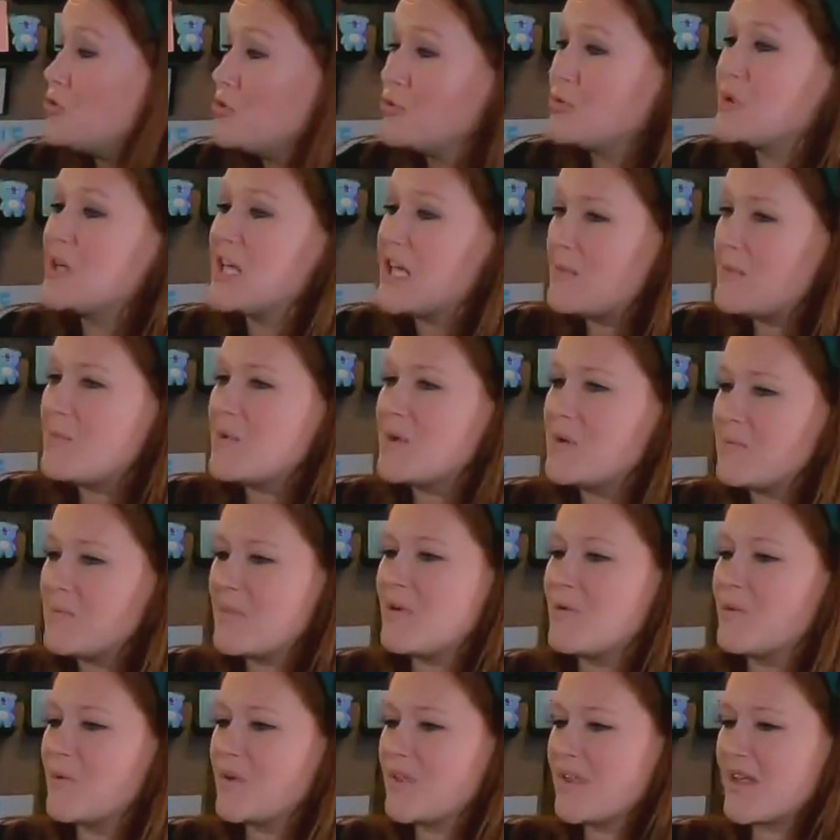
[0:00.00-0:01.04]
keeping
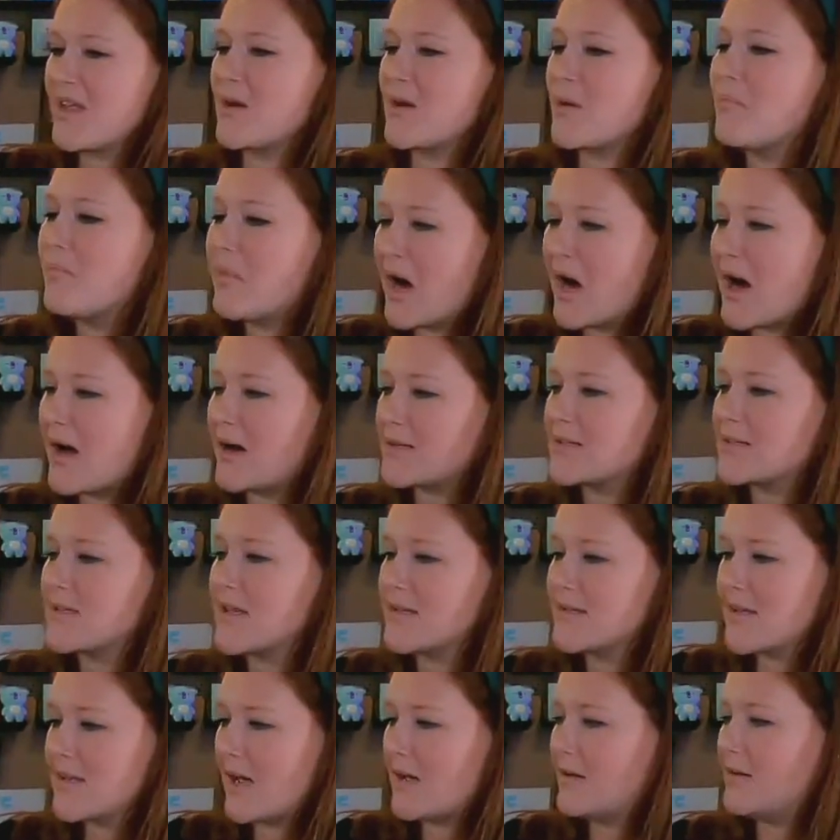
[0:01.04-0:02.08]
me within a box
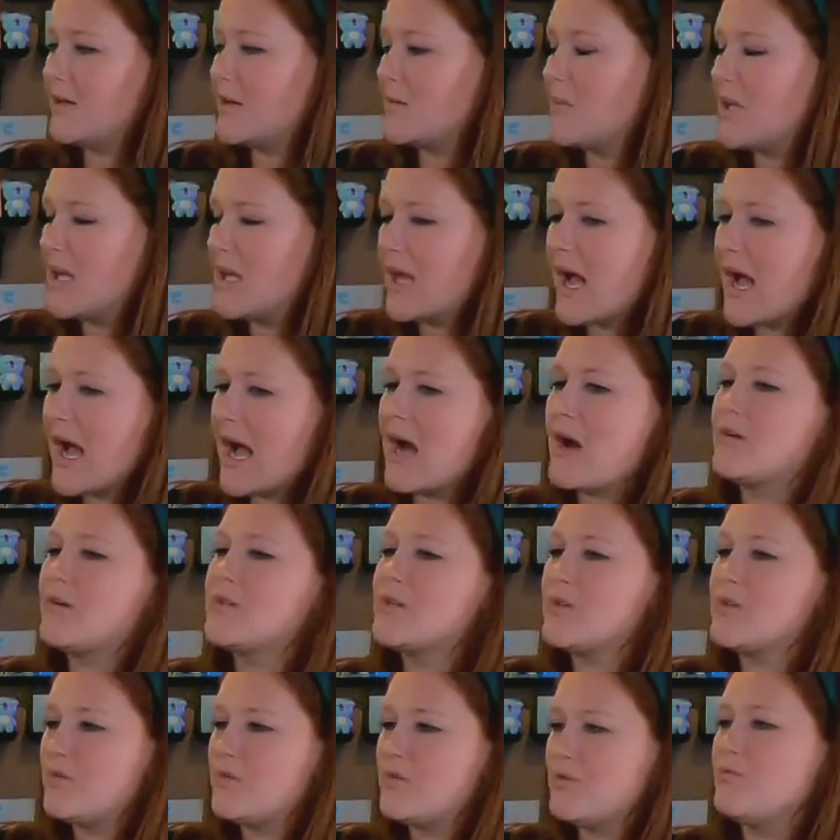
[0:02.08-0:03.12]
and telling me how
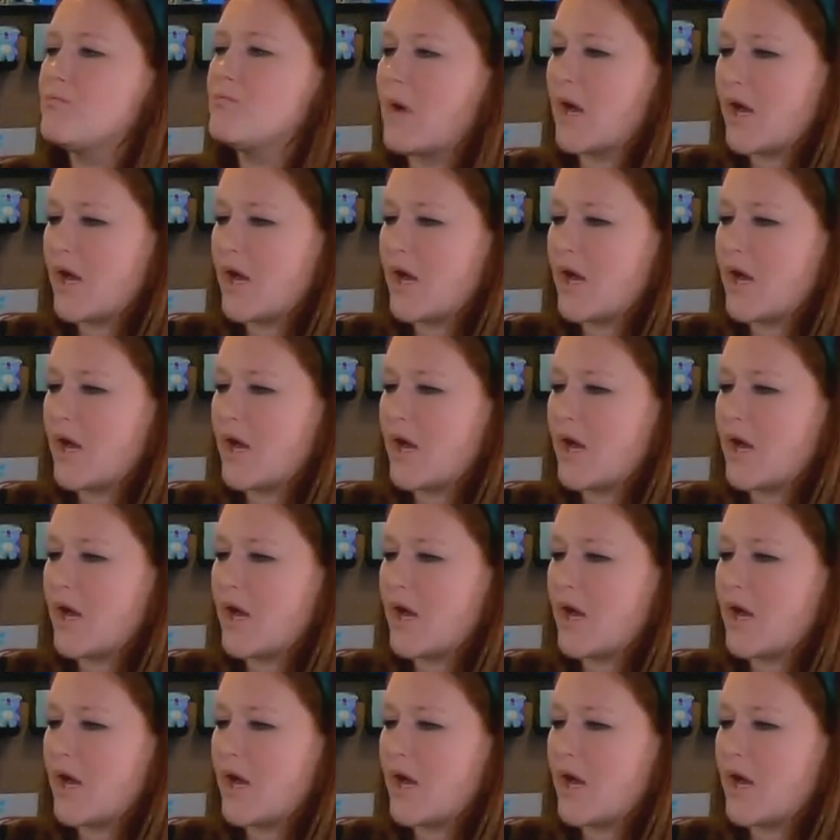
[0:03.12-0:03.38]
to do my